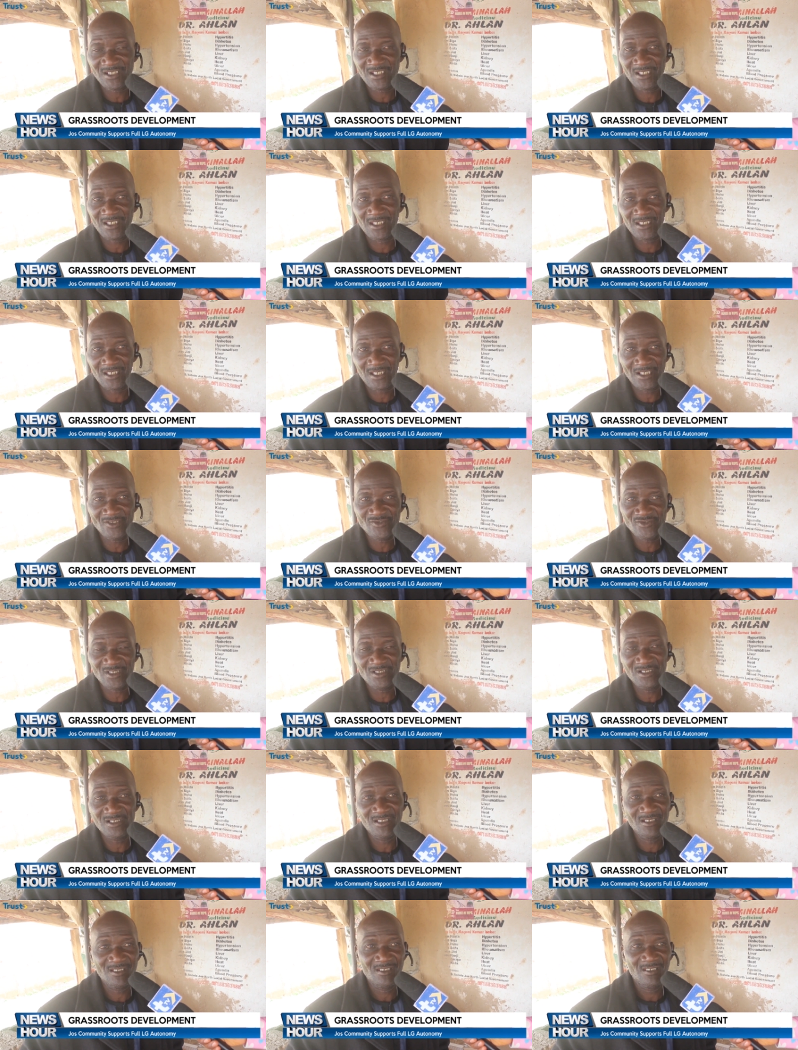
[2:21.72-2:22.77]
But today,
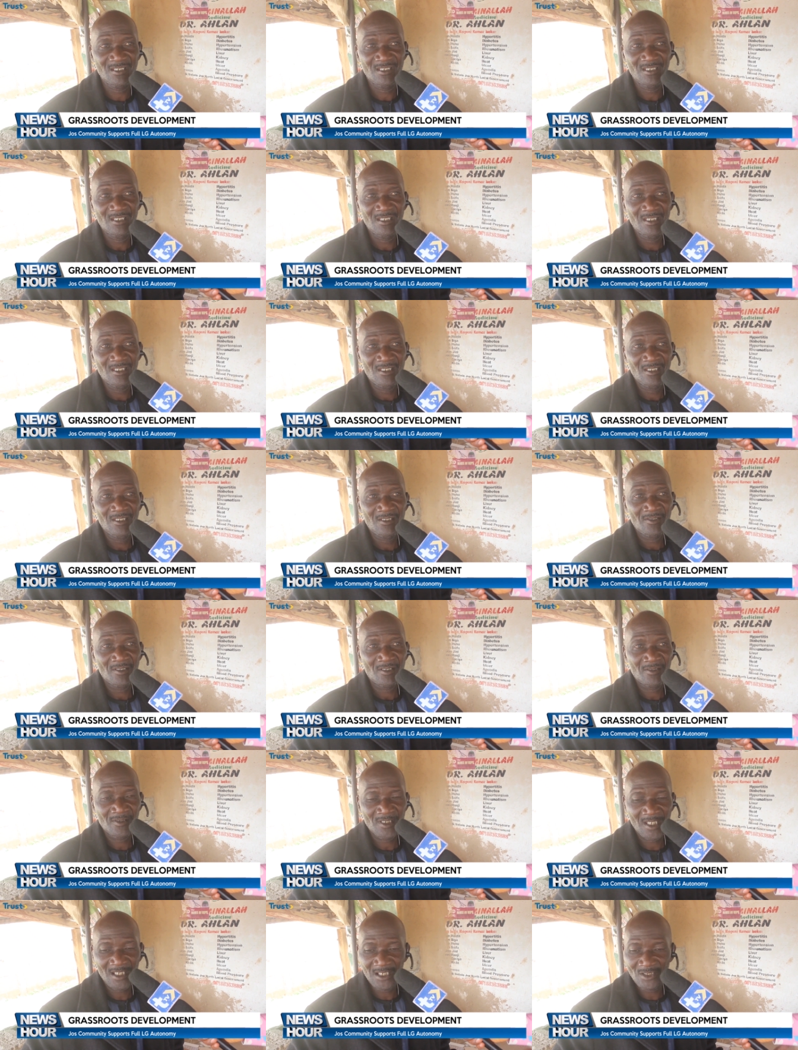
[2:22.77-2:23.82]
we don't
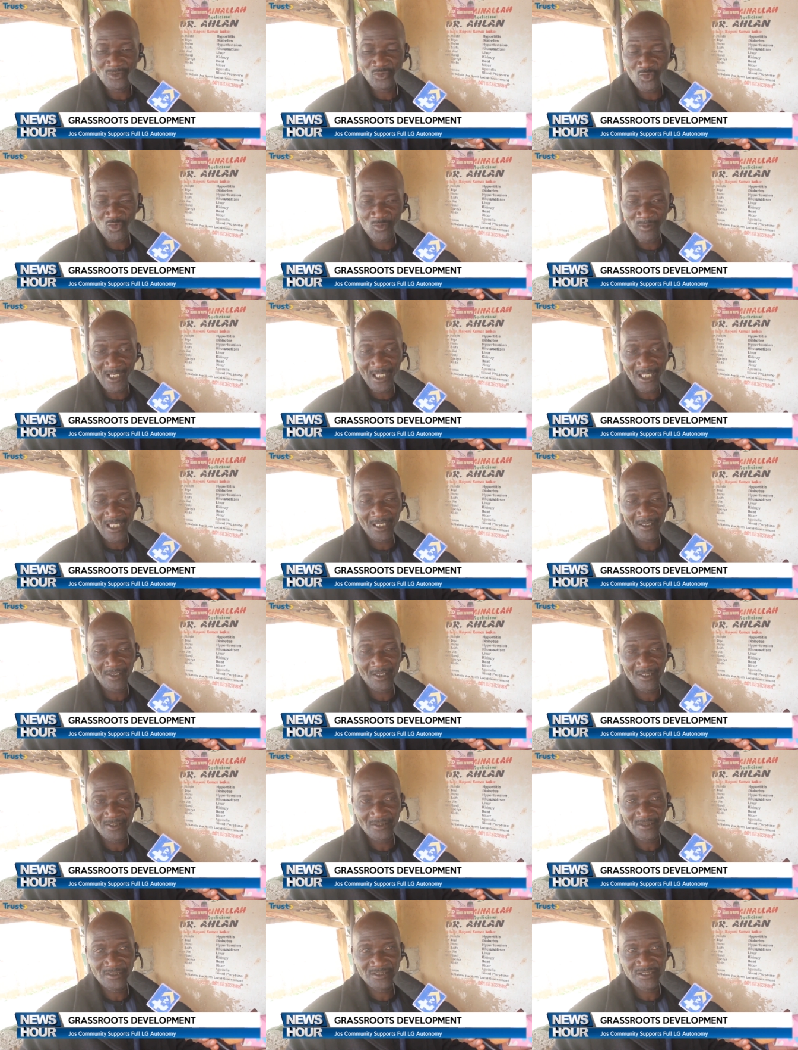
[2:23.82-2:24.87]
enjoy it anymore
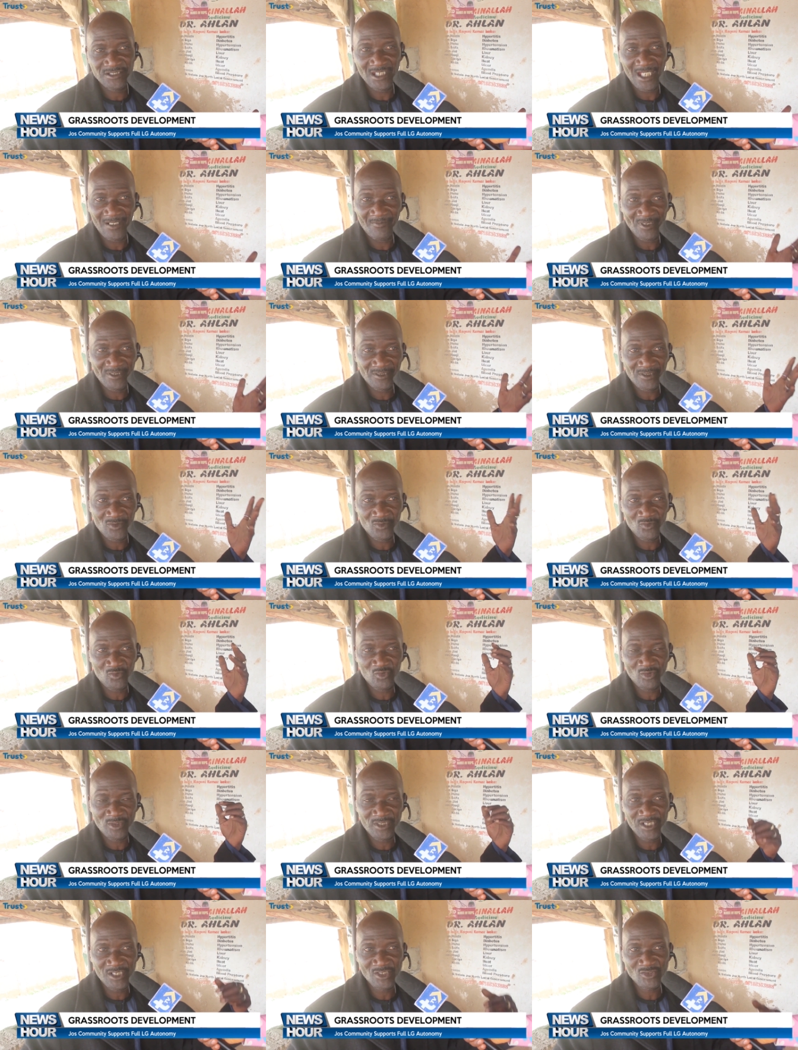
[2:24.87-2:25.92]
because the
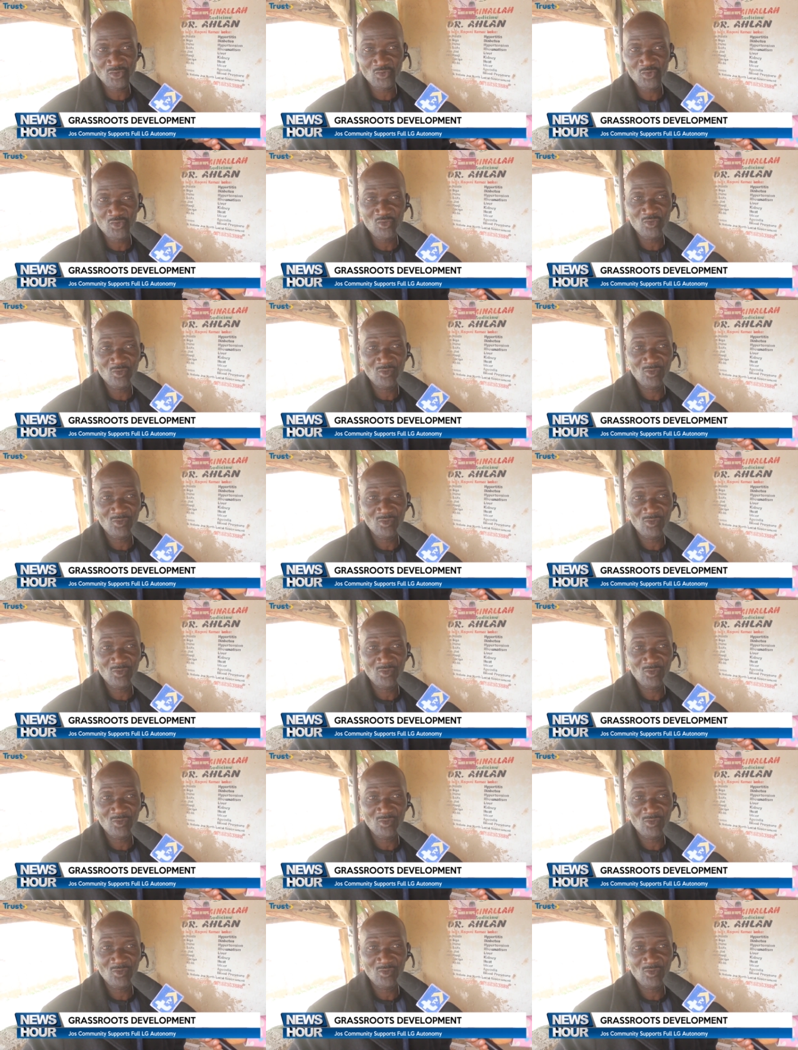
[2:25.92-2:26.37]
autonomy is